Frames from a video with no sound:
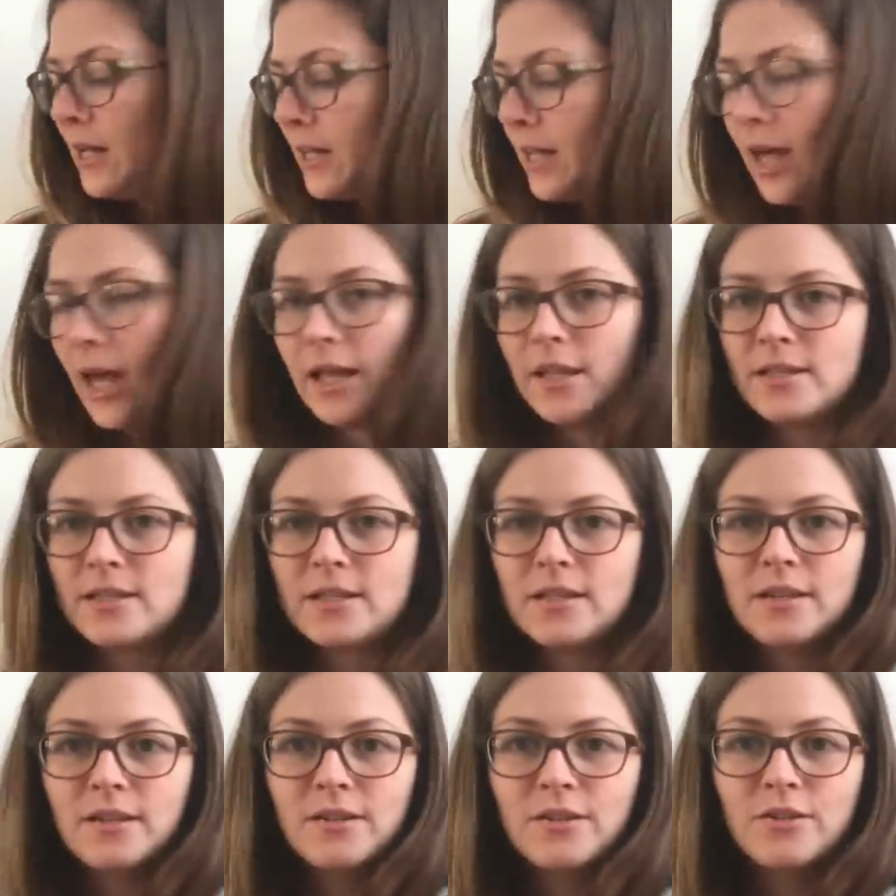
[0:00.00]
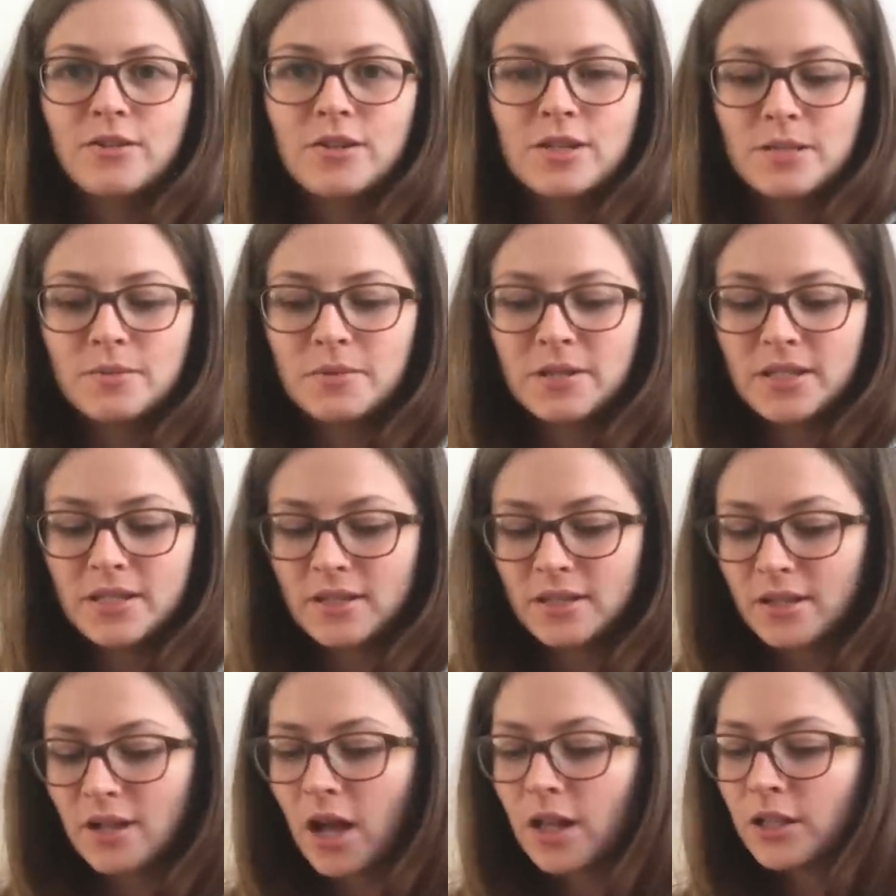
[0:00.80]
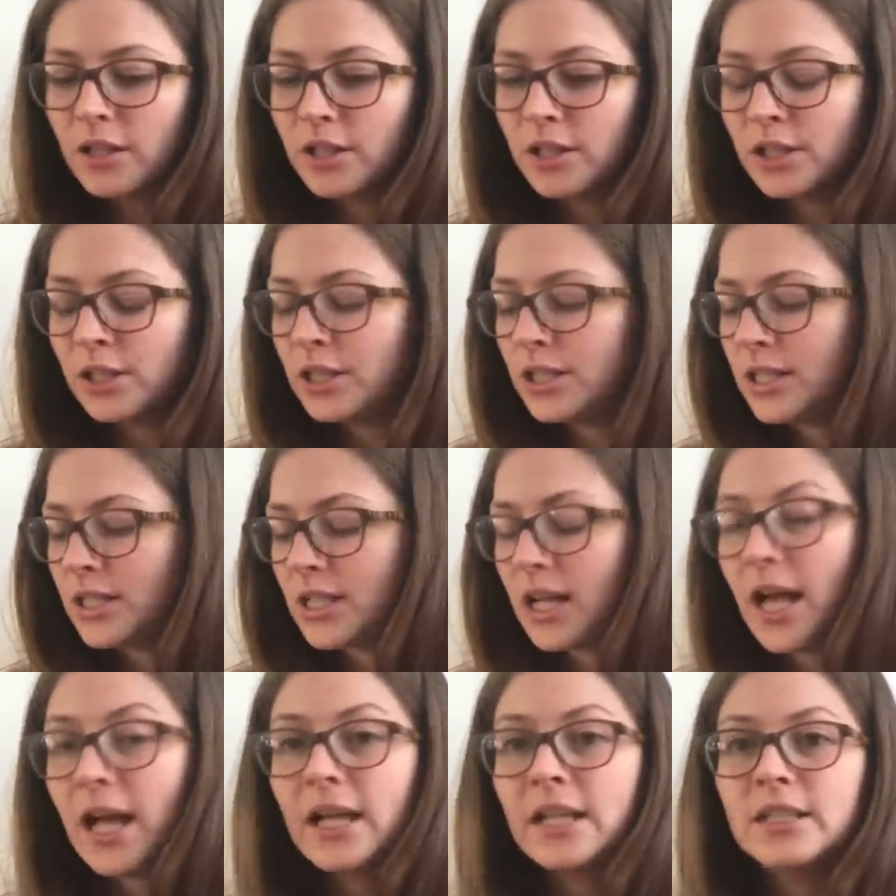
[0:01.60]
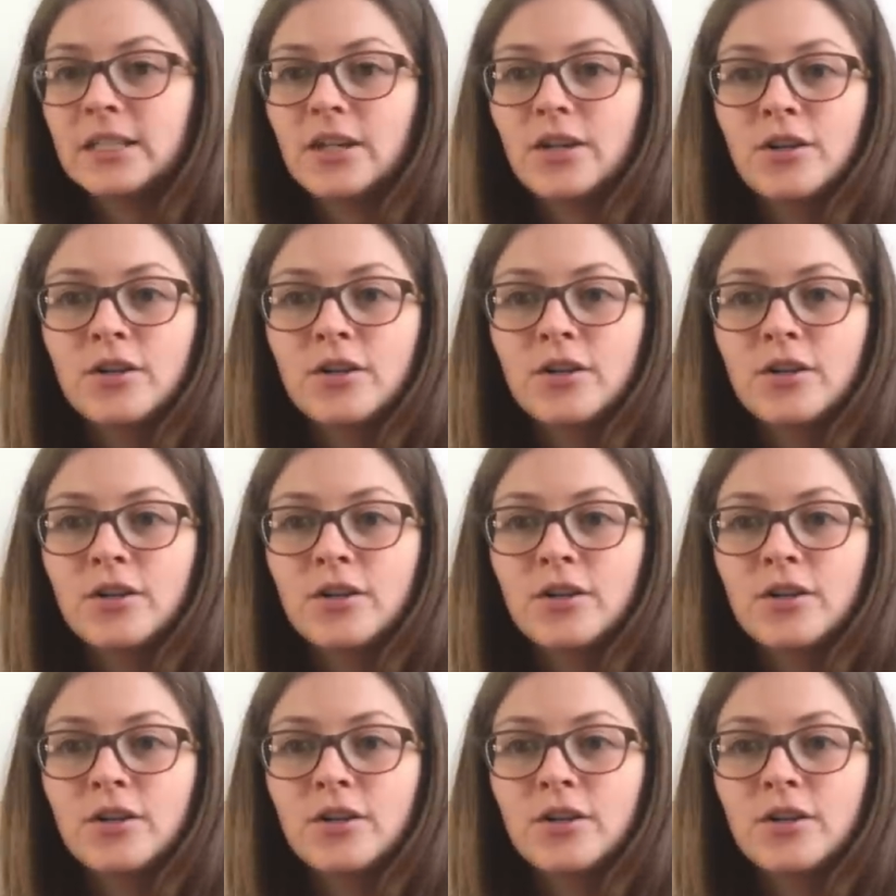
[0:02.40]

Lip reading: Yes, Christmas colours. And